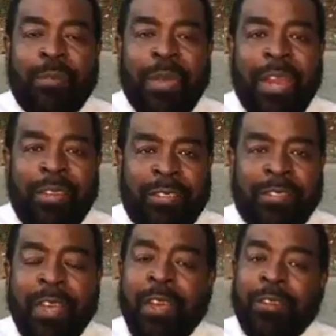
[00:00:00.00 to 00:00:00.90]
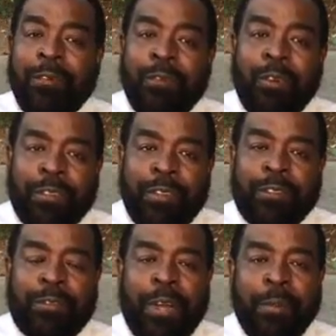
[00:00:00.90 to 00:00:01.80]
from marriages, divorces
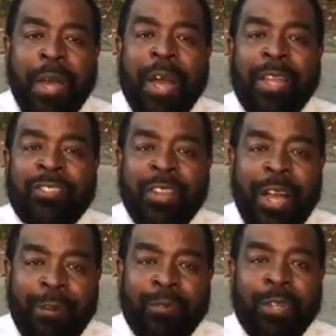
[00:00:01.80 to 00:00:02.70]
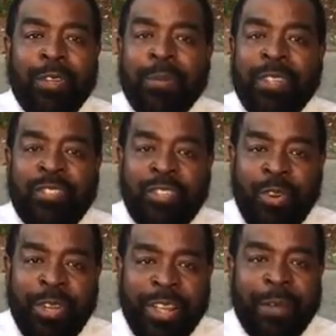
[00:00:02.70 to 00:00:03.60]
from a job where you've been
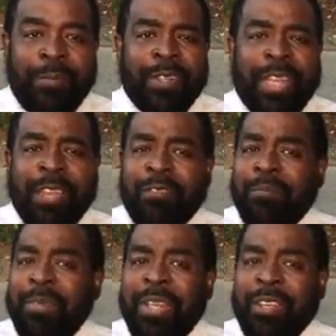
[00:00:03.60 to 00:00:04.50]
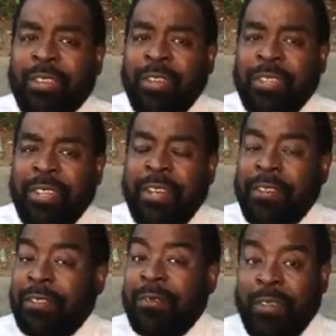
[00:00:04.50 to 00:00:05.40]
showing up and you gave them many good
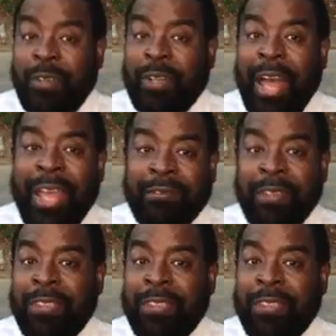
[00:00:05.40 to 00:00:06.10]
years of your life,